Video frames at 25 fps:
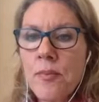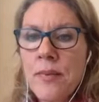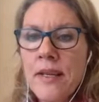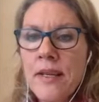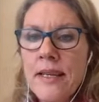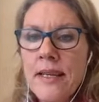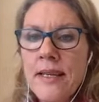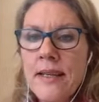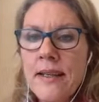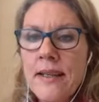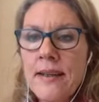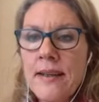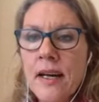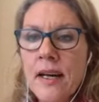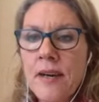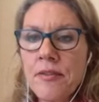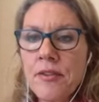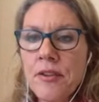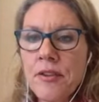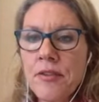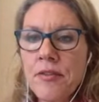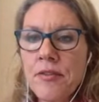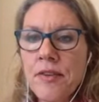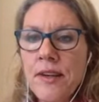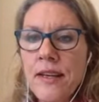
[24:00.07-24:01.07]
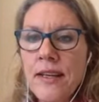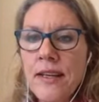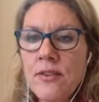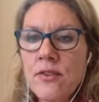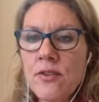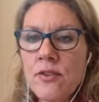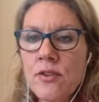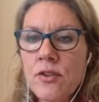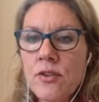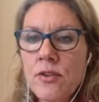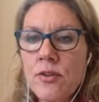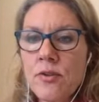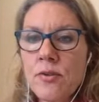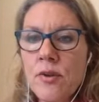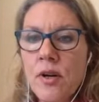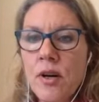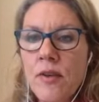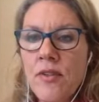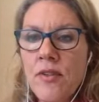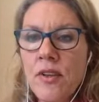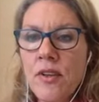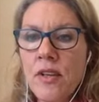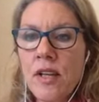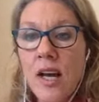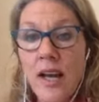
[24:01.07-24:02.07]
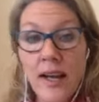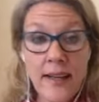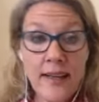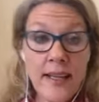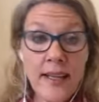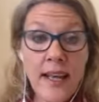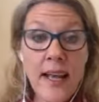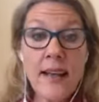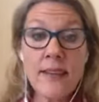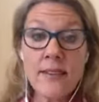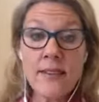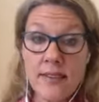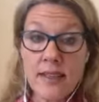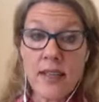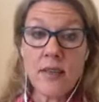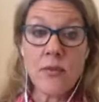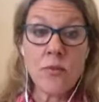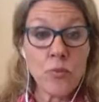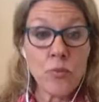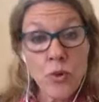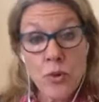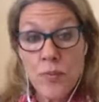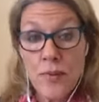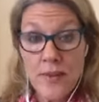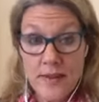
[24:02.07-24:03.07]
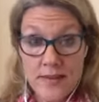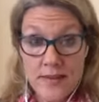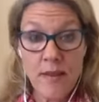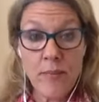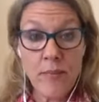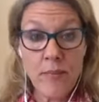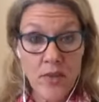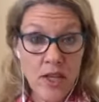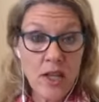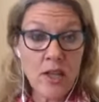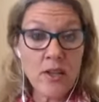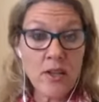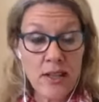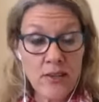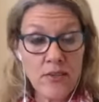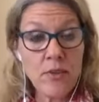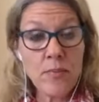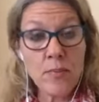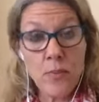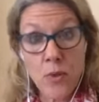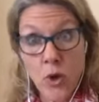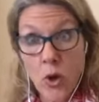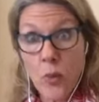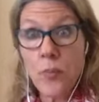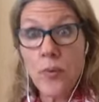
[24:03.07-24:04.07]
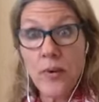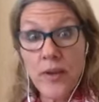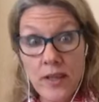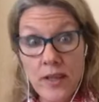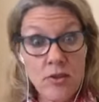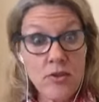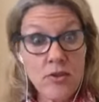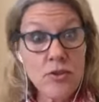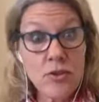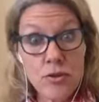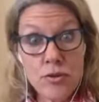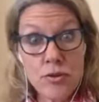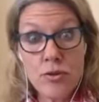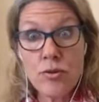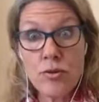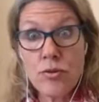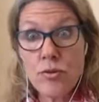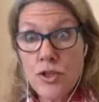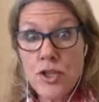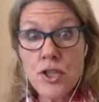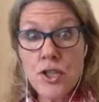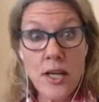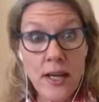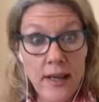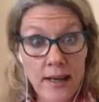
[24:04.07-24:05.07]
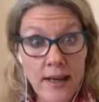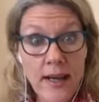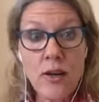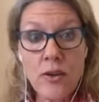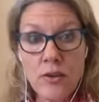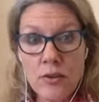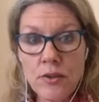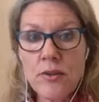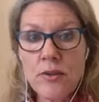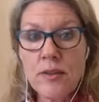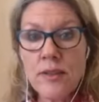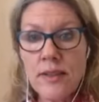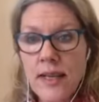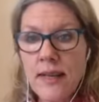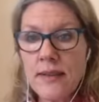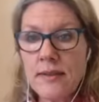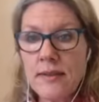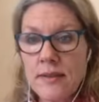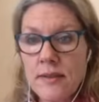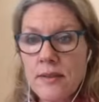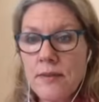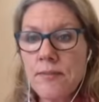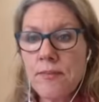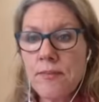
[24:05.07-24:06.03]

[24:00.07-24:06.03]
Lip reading: eaten after phase 2 of the diet? Yes, that would be something that's appropriate to check out. Yes.